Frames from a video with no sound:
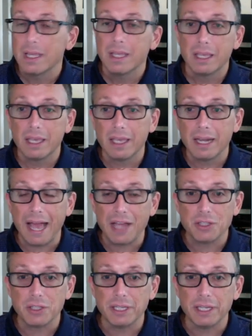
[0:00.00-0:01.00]
it
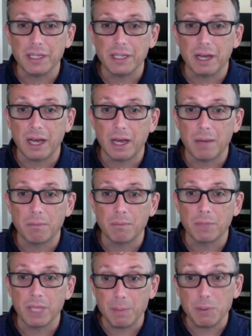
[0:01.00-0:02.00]
actually
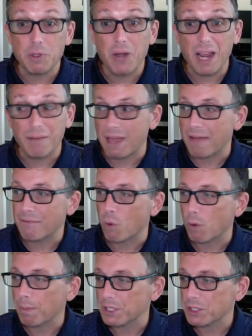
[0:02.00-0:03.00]
keeps track of that
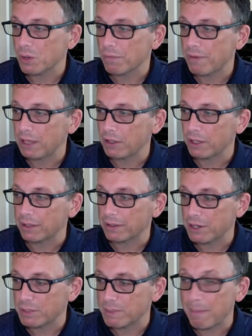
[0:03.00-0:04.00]
for me. So if I look at,
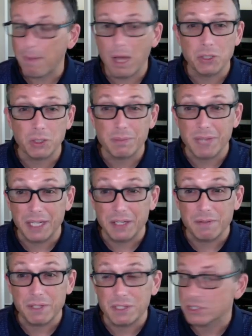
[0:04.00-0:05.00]
here's my module
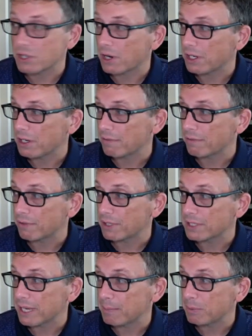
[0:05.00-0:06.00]
objectives and start here, for
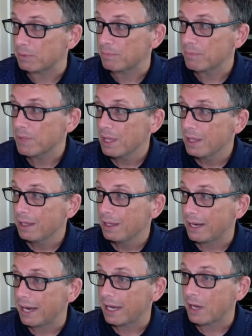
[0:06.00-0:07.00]
example.
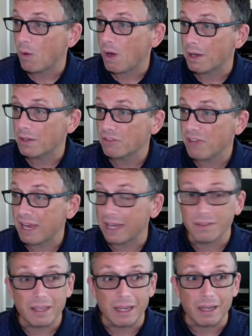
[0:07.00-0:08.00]
And I go on to the
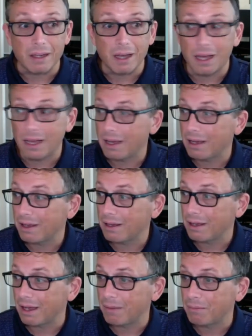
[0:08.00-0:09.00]
second thing,
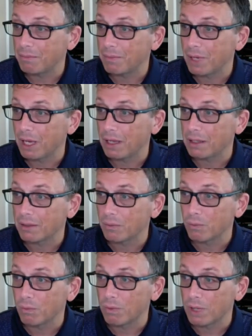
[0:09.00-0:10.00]
a
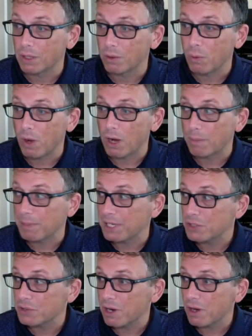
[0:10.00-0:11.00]
little welcome and
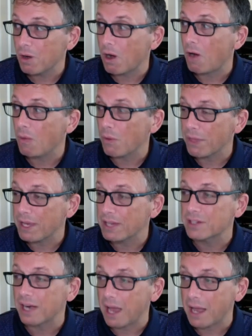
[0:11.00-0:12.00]
intro, all the
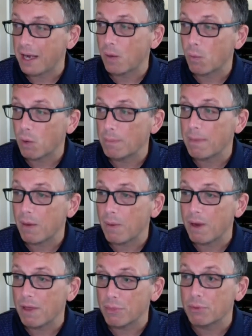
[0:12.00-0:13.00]
things, and I work my
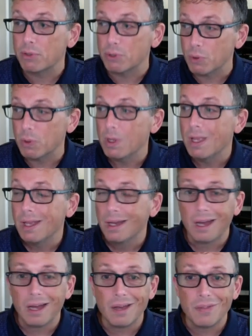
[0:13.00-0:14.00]
way through
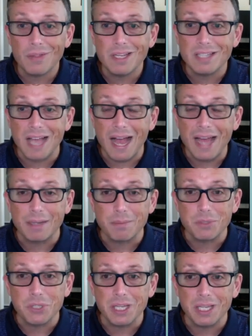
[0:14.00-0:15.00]
these
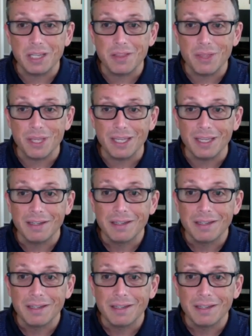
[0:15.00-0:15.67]
items in the